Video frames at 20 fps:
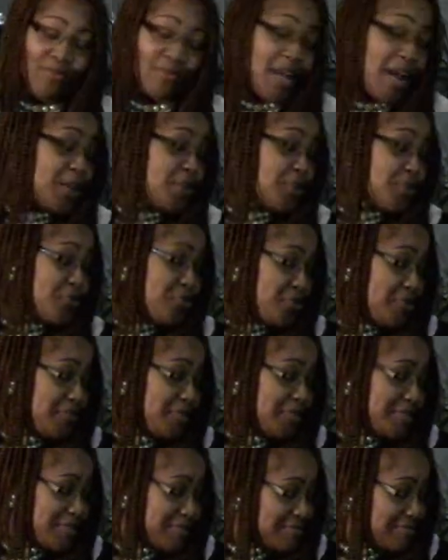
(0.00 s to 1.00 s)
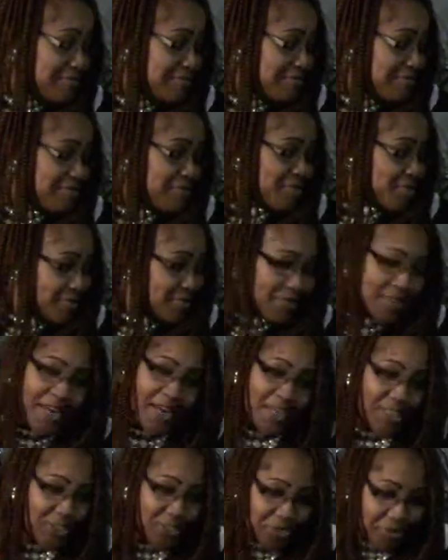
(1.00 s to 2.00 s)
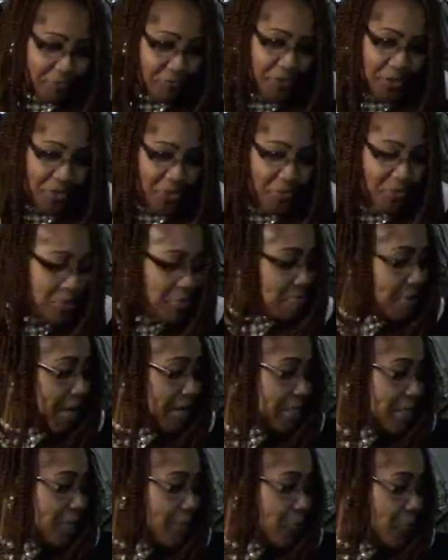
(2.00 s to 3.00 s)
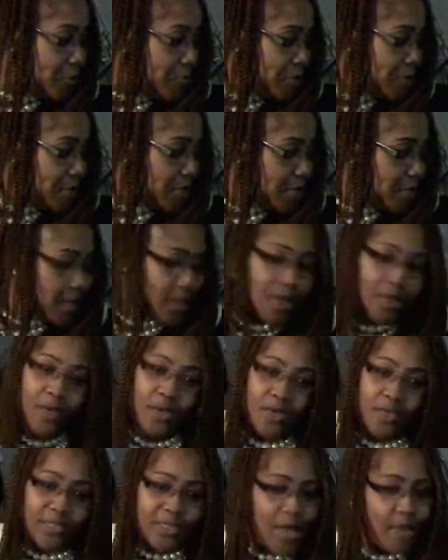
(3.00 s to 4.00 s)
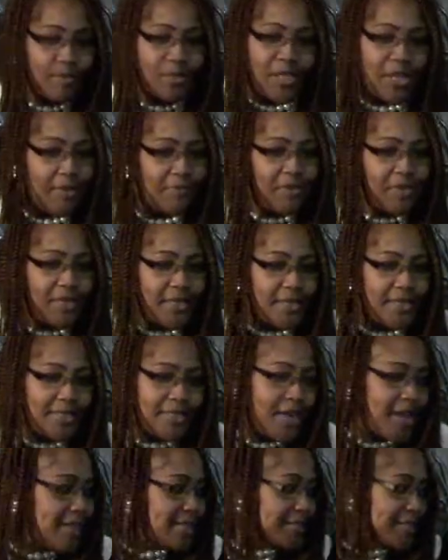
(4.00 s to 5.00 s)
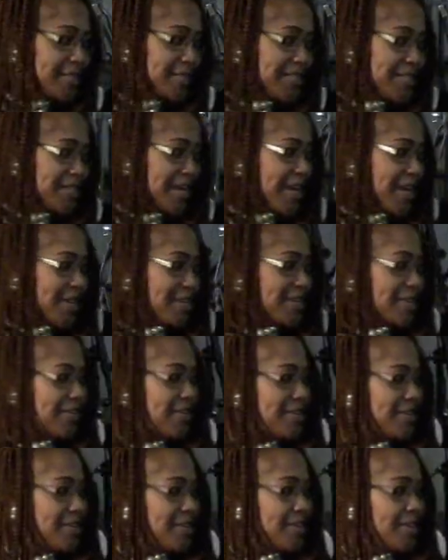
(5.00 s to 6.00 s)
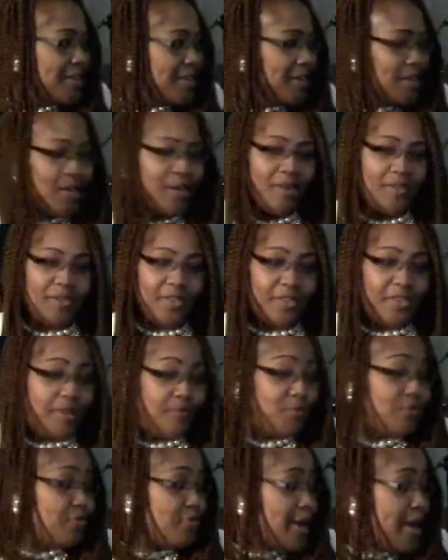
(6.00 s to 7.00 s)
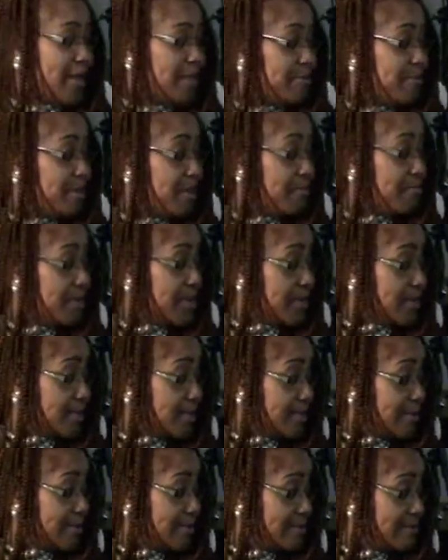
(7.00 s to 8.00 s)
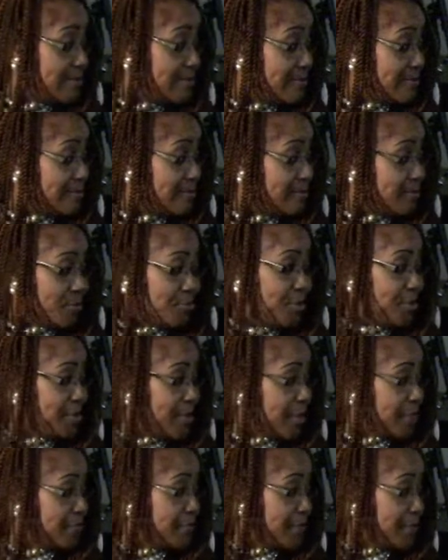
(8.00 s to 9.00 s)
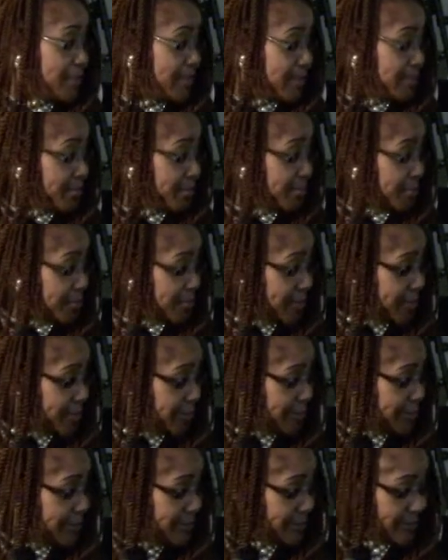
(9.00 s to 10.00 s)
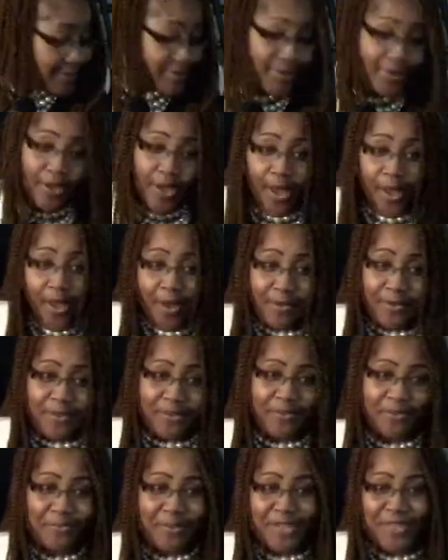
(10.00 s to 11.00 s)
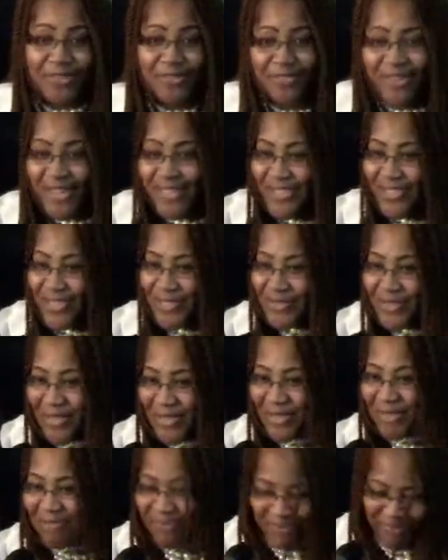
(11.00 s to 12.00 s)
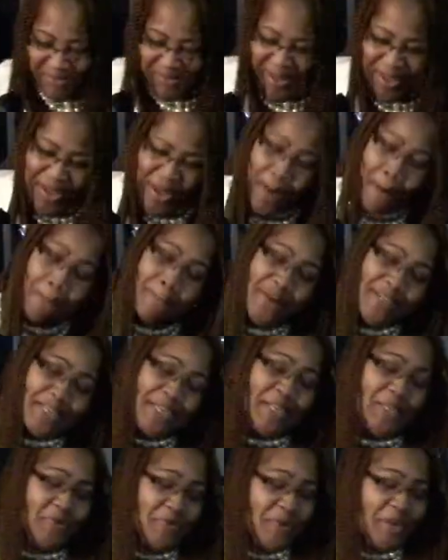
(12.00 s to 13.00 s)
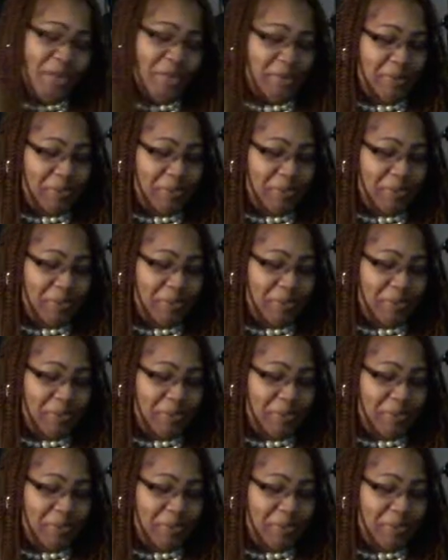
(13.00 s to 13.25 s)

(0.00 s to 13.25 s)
Kind of nervous. Glad Sister Fisher was back there with me because I was having an anxiety attack. The devil tried to be busy, but we're not going to give him no credit. I don't even know why he tried to show up. But anyway.